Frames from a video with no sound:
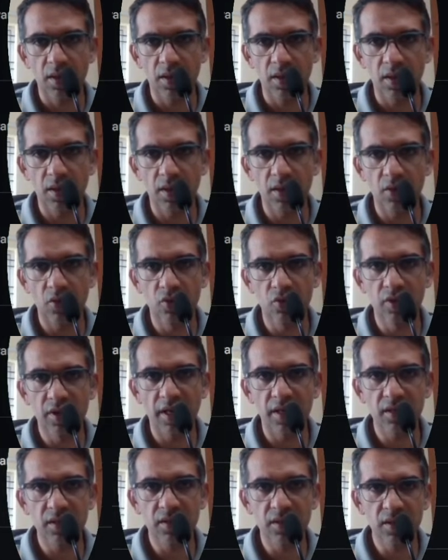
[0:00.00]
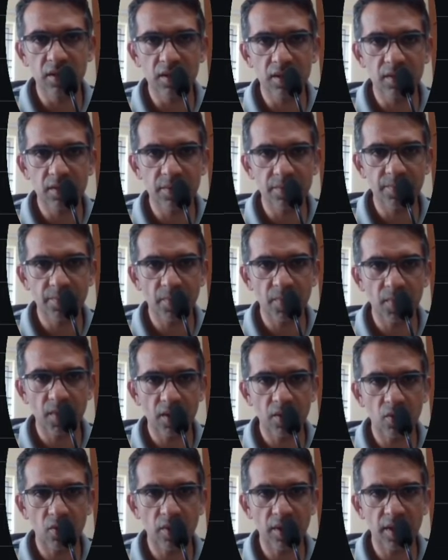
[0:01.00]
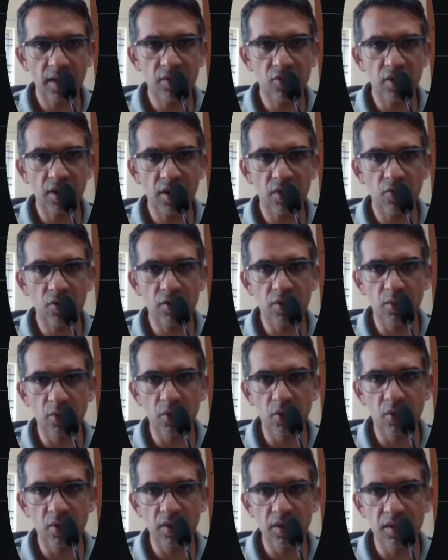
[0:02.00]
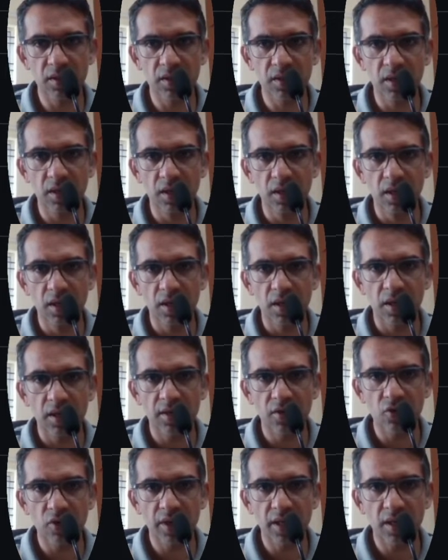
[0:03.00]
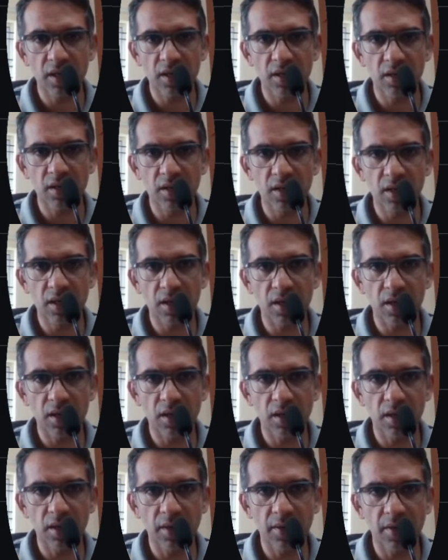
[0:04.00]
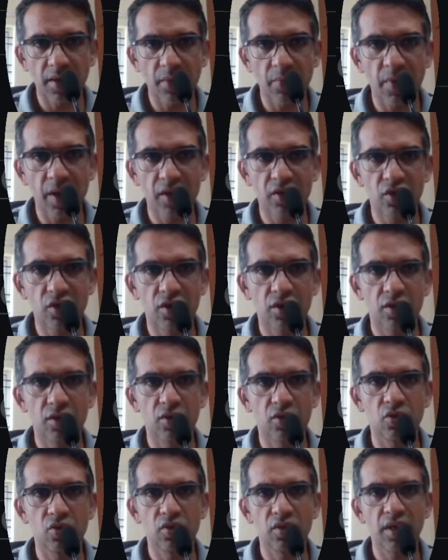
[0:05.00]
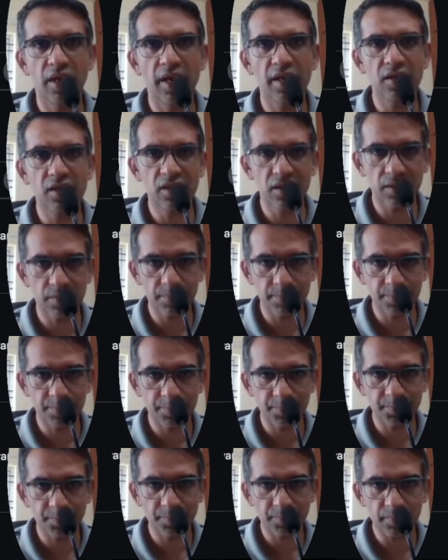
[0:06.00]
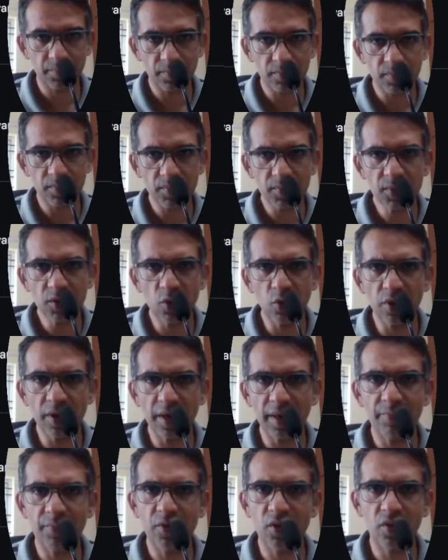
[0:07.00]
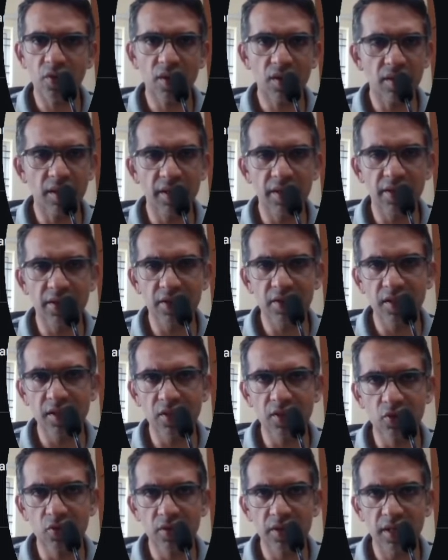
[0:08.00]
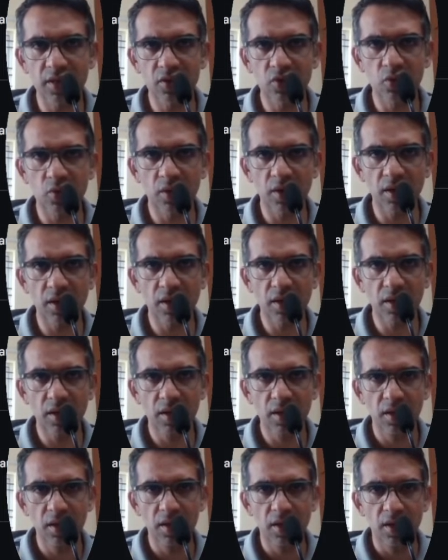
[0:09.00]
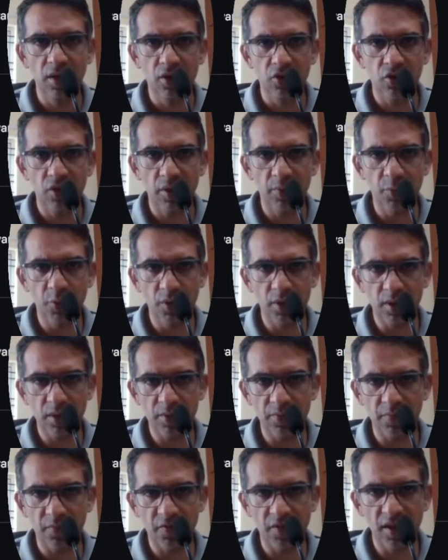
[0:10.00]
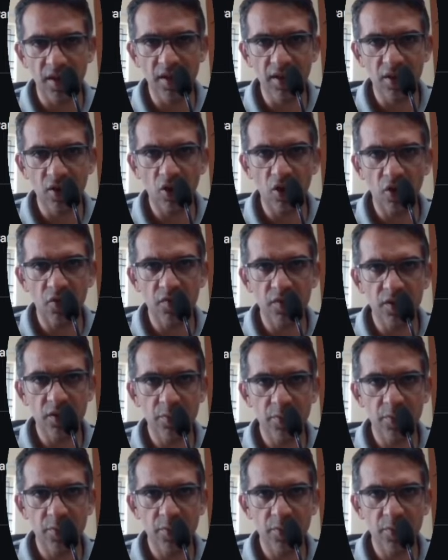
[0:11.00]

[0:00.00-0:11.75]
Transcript: uh, use cases. Okay. So that was about this. Let's look at another uh, image use case. Okay. So interesting use case over here. So I put a figure of this